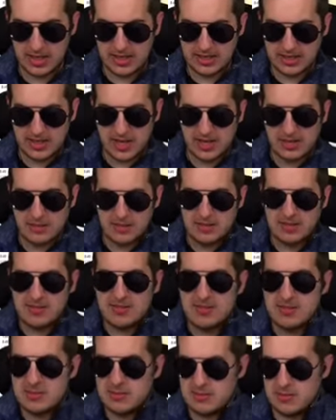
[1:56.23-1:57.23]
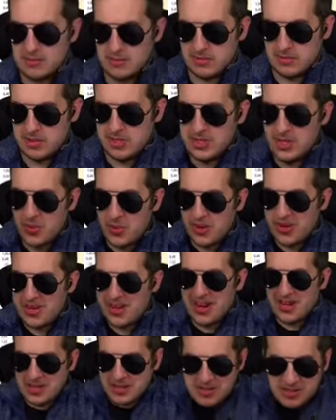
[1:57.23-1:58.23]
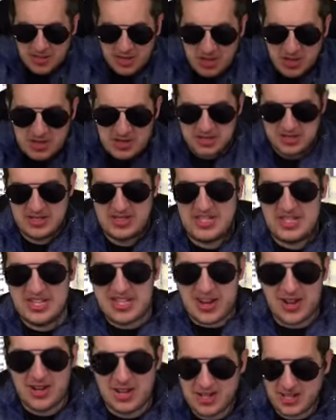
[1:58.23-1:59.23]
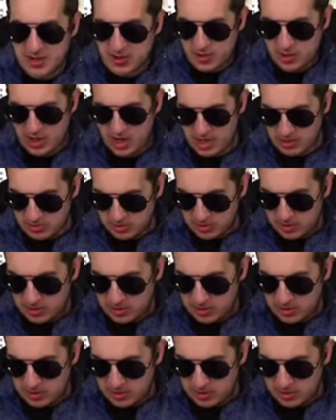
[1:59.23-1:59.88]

It's I've like, never heard a goose. You really gotta suck in your gut